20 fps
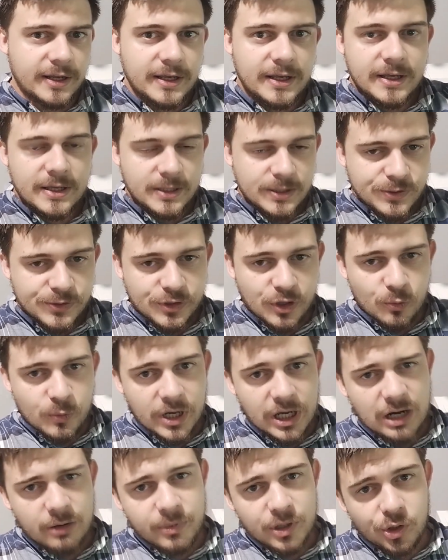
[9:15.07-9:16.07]
So we're going
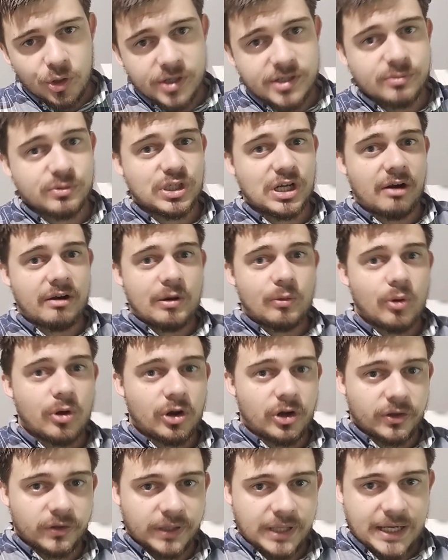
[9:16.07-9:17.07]
to be doing some charity work
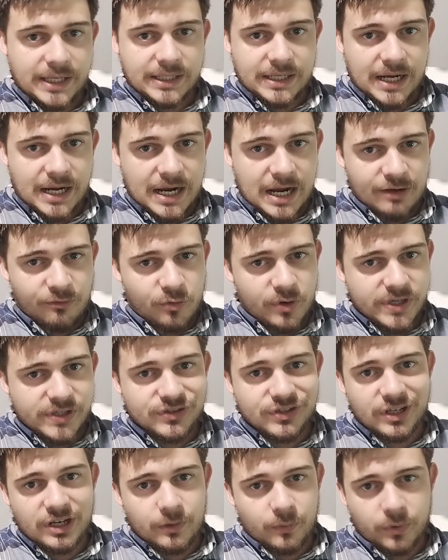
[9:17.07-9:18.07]
on that. I've always said
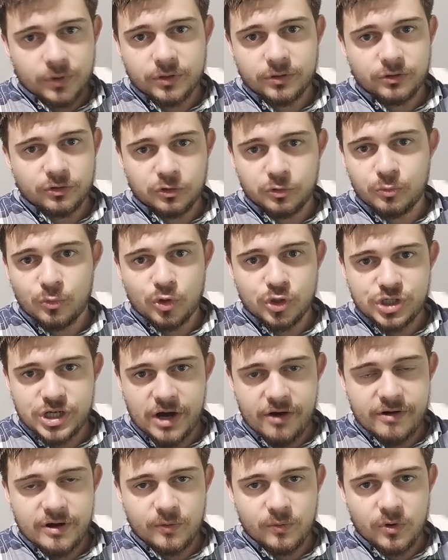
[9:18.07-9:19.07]
I wanted to do more
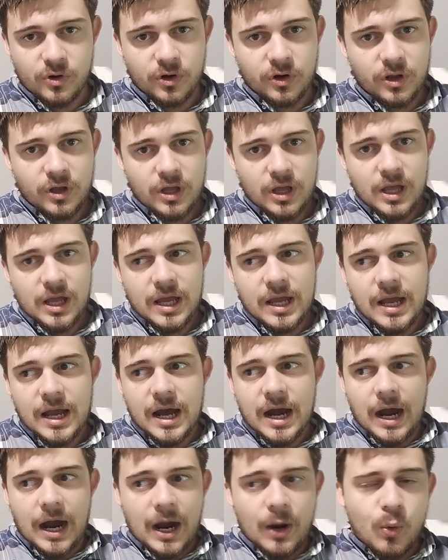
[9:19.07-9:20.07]
charity work.
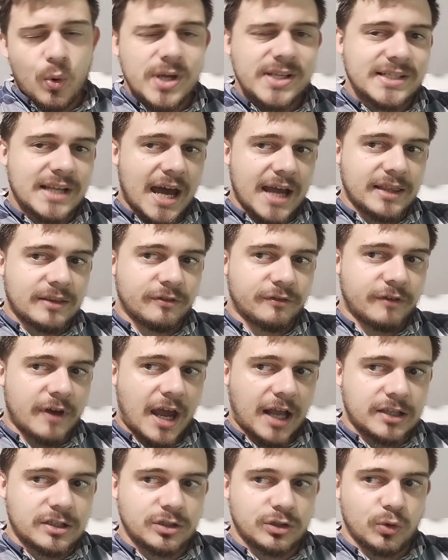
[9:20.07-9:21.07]
I always like the fact
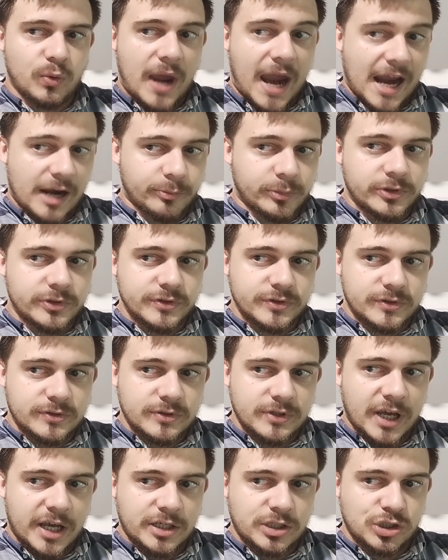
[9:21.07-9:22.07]
to do animals
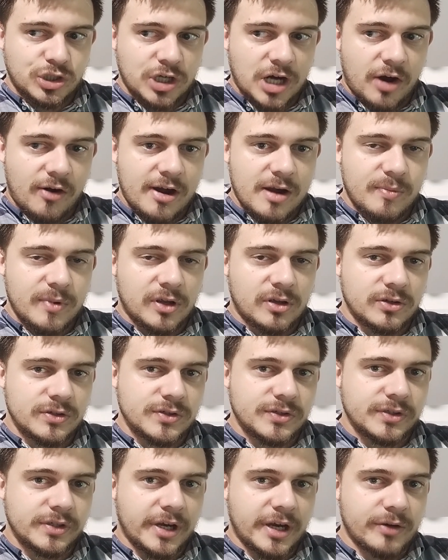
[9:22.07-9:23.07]
as charity,
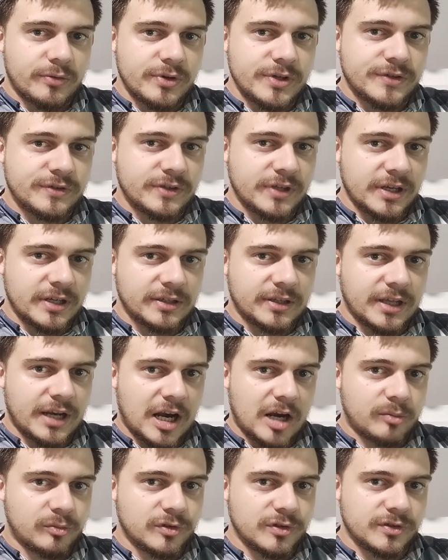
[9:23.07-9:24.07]
because I always think that
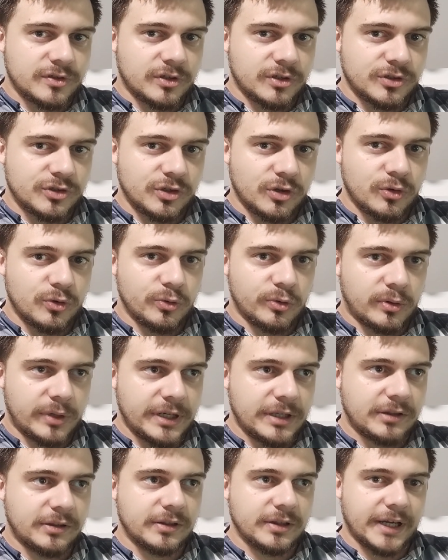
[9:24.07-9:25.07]
animals are so
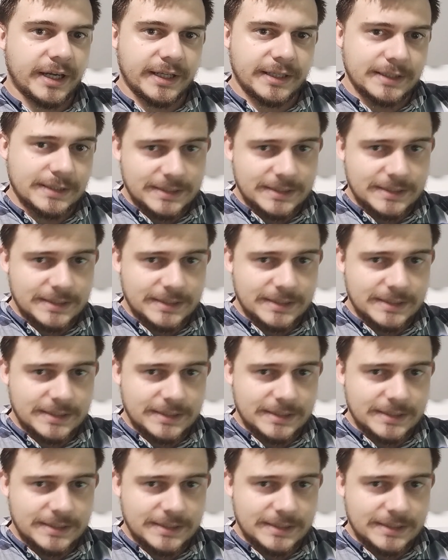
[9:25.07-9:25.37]
loyal and,